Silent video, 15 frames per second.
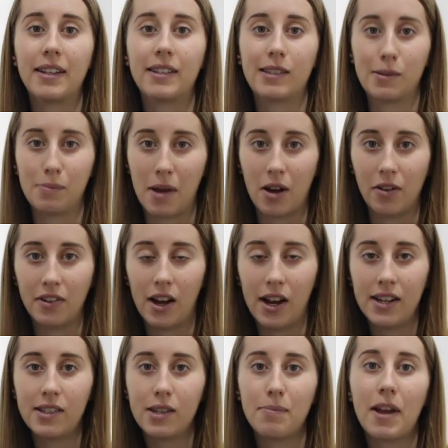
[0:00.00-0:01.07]
it smell
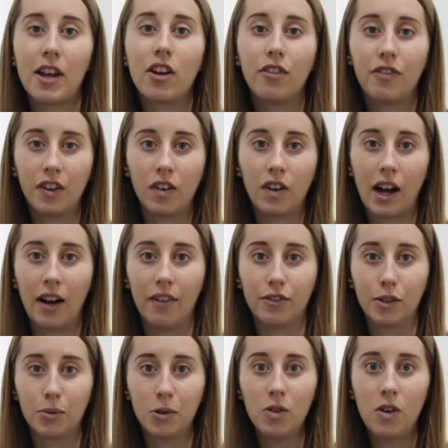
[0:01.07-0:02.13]
nice and make her feel
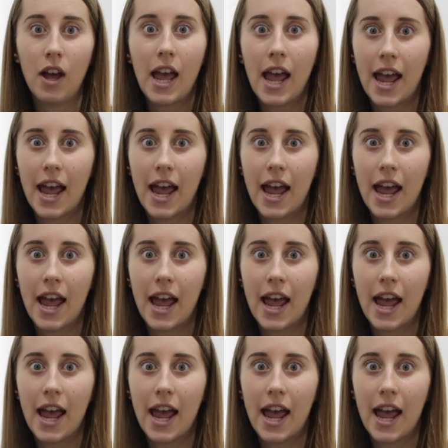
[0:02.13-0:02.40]
comfortable,